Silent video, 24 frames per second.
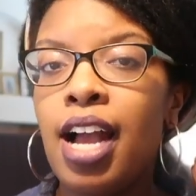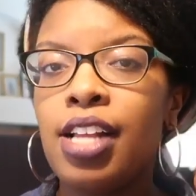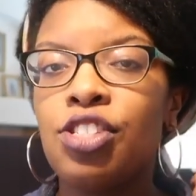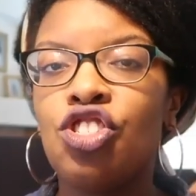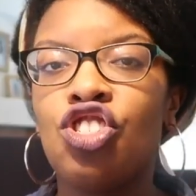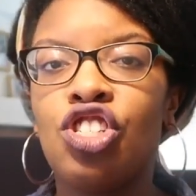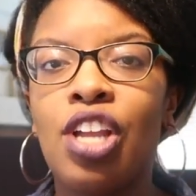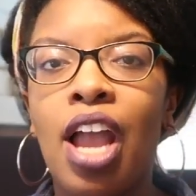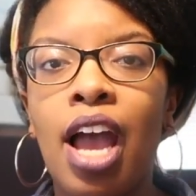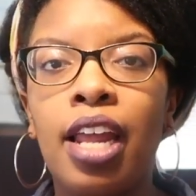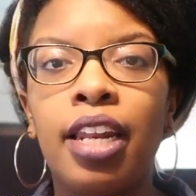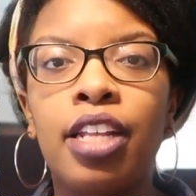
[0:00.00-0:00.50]

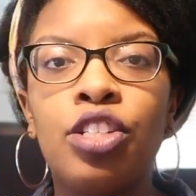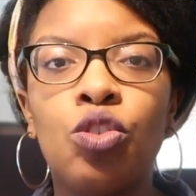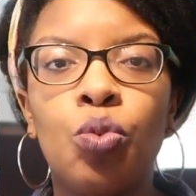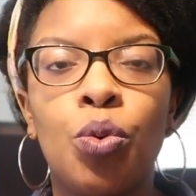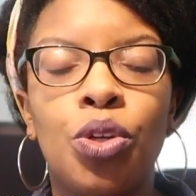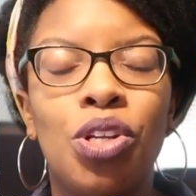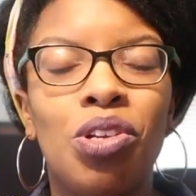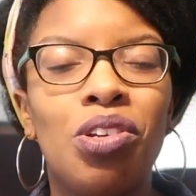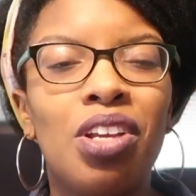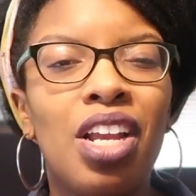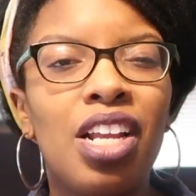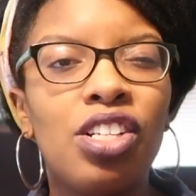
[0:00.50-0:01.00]
Challenge,
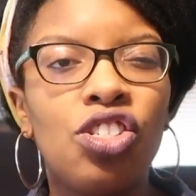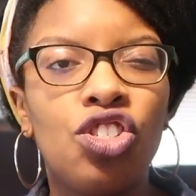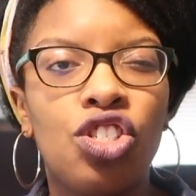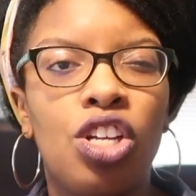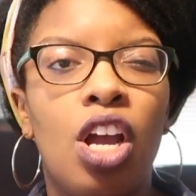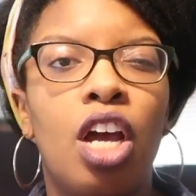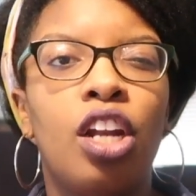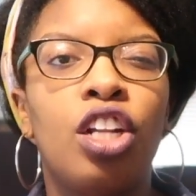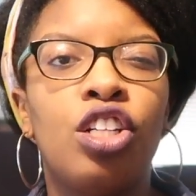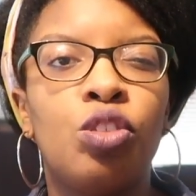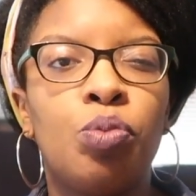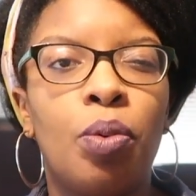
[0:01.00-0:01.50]
when you get
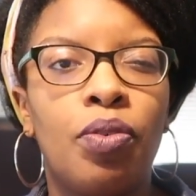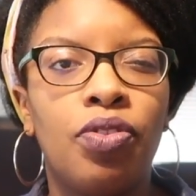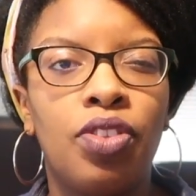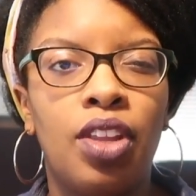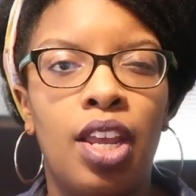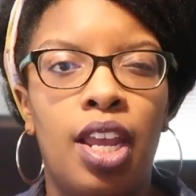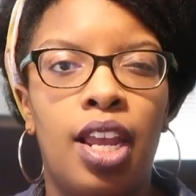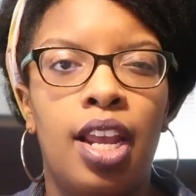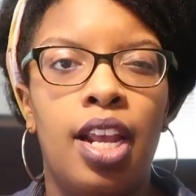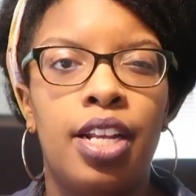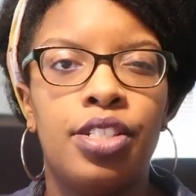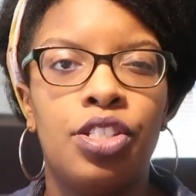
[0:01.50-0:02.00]
challenged with
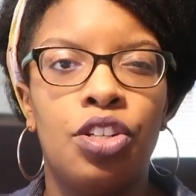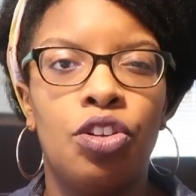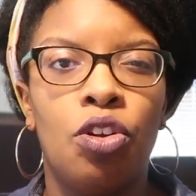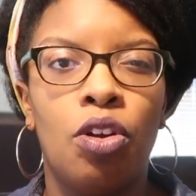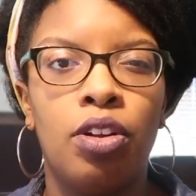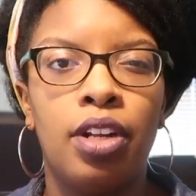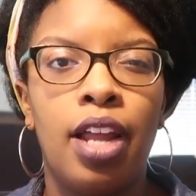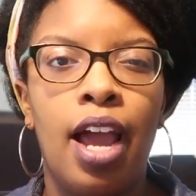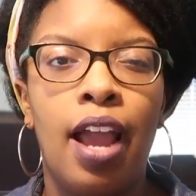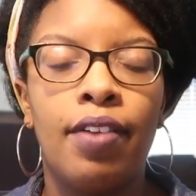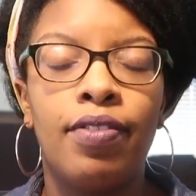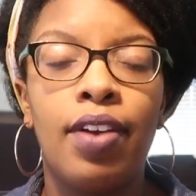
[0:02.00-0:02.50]
things in
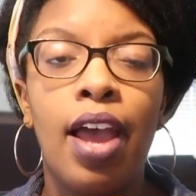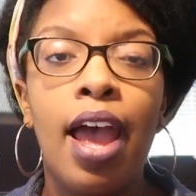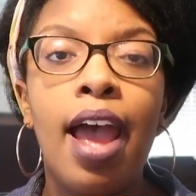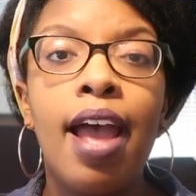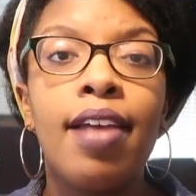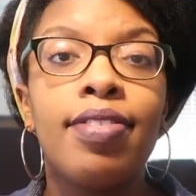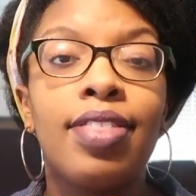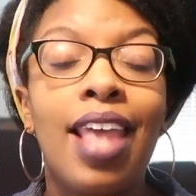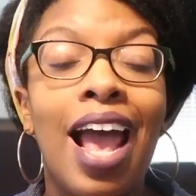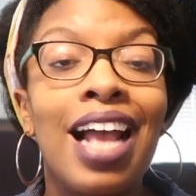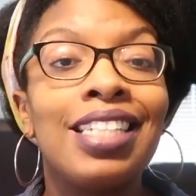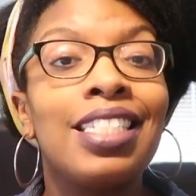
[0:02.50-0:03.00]
your life,
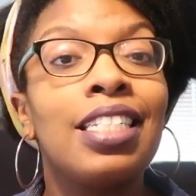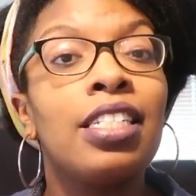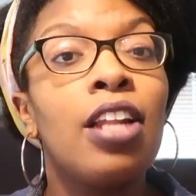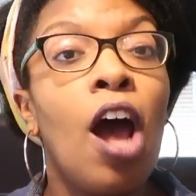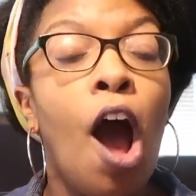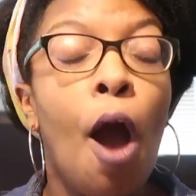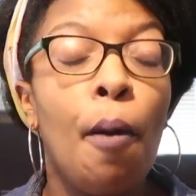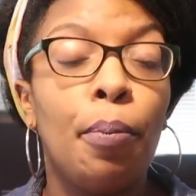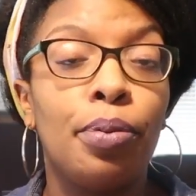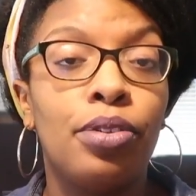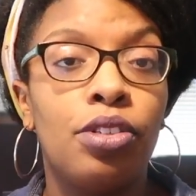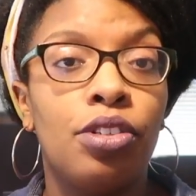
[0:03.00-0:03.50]
that's an
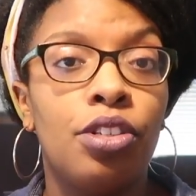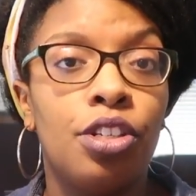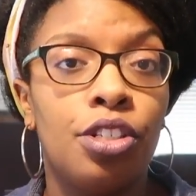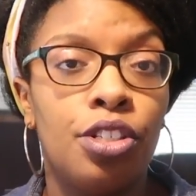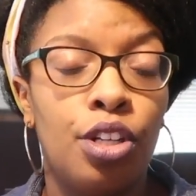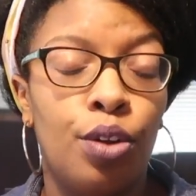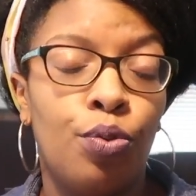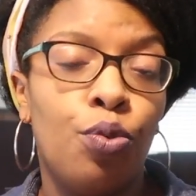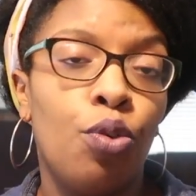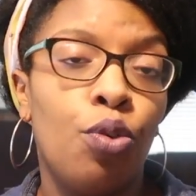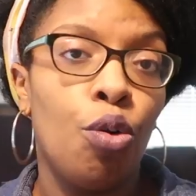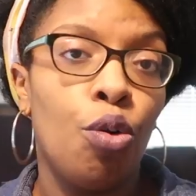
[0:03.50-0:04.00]

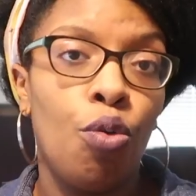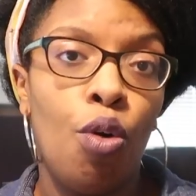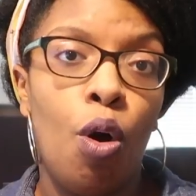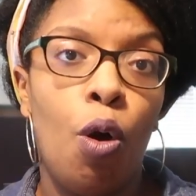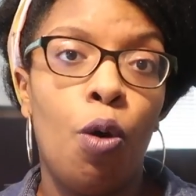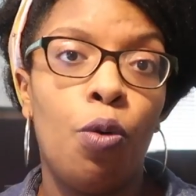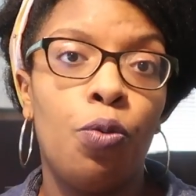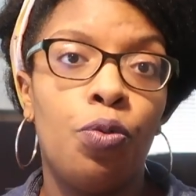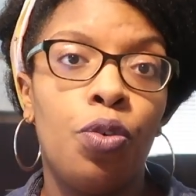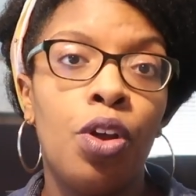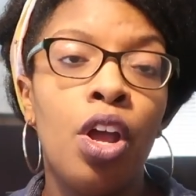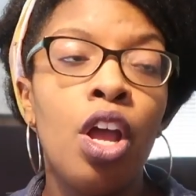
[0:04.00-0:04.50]
opportunity
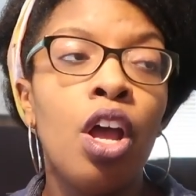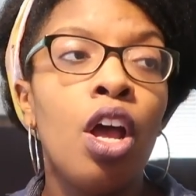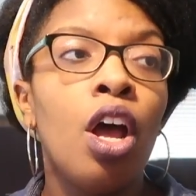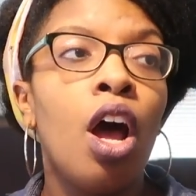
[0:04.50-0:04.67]
growth.